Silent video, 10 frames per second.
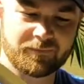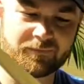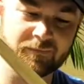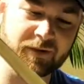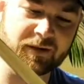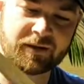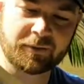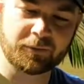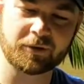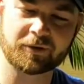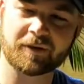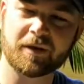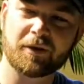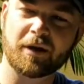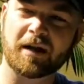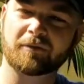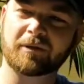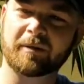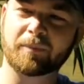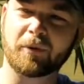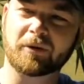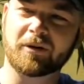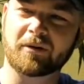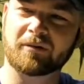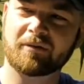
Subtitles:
All that worked. You got to really pull though.